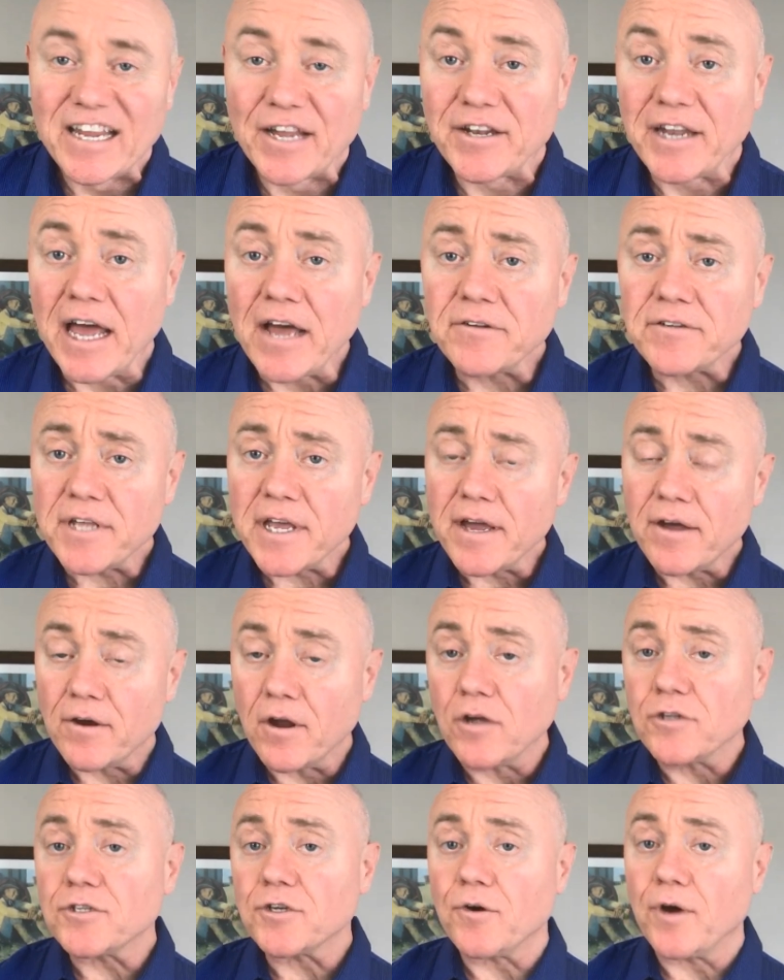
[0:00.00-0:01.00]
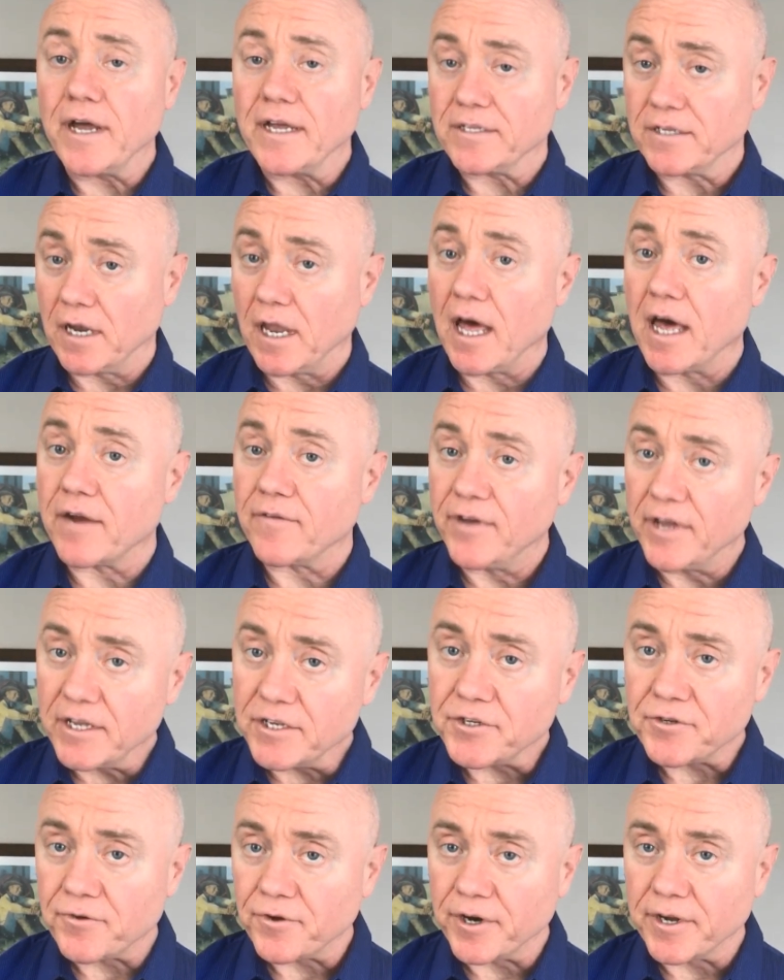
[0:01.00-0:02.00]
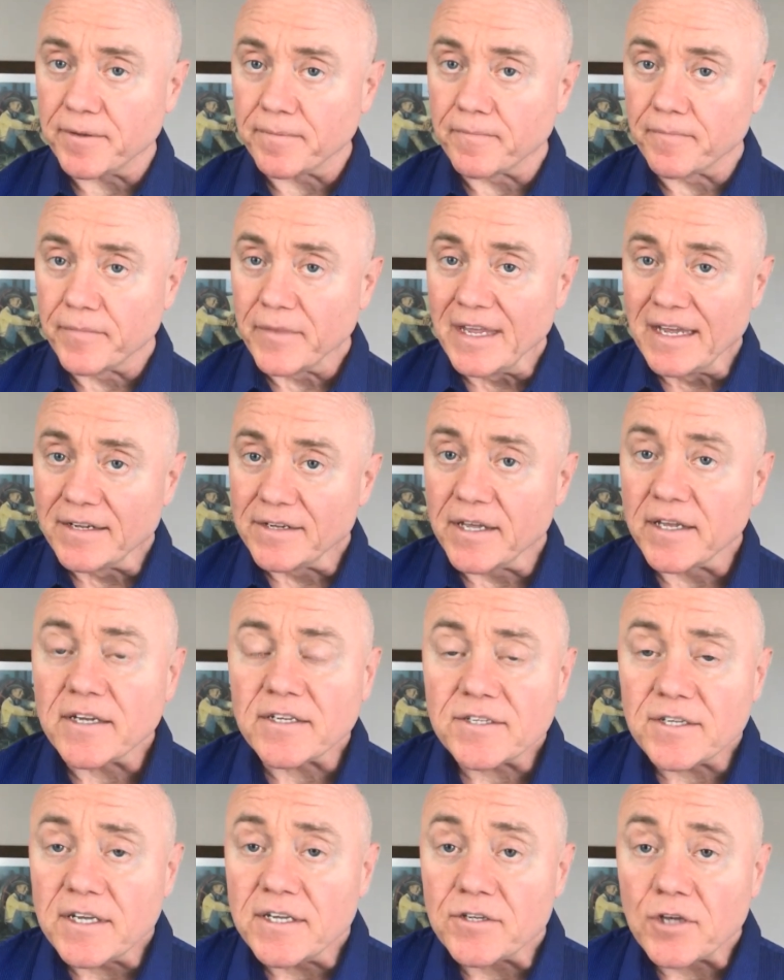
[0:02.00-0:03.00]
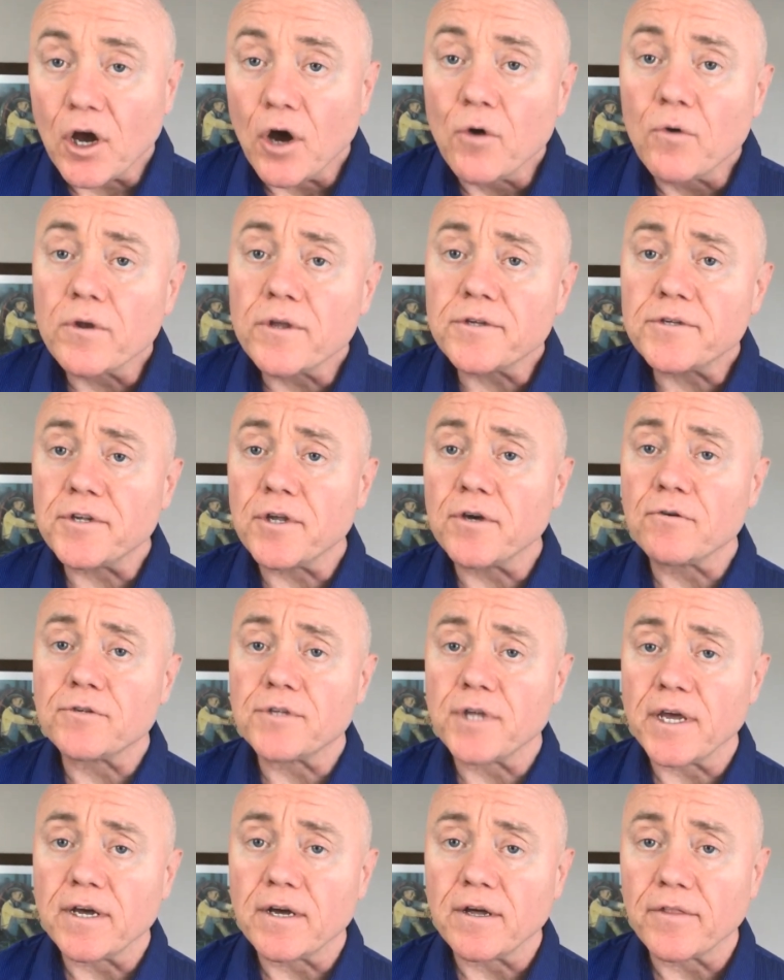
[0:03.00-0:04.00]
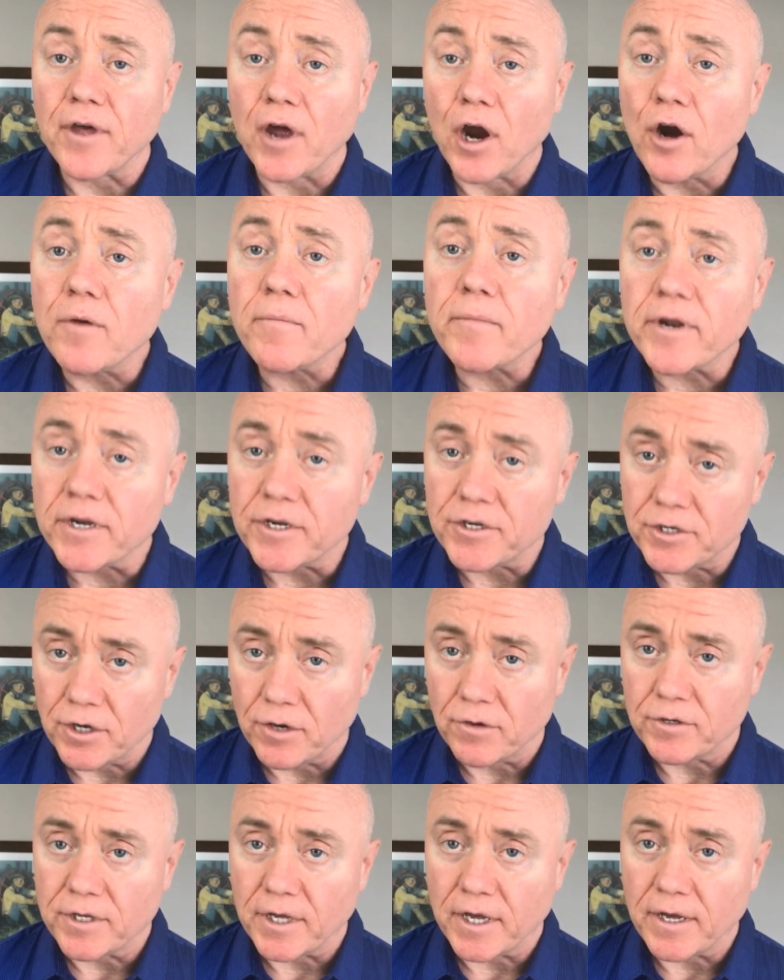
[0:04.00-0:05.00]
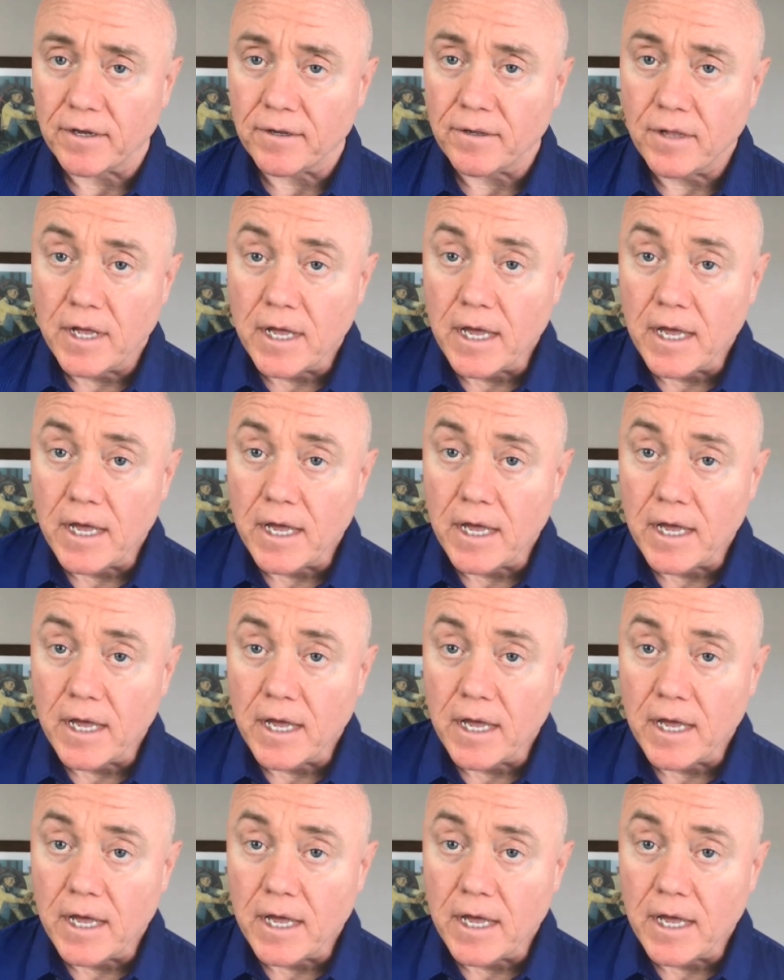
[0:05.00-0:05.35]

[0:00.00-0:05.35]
Now downtown also has a lot of history. Tennessee's oldest hotel, the Hermitage Hotel,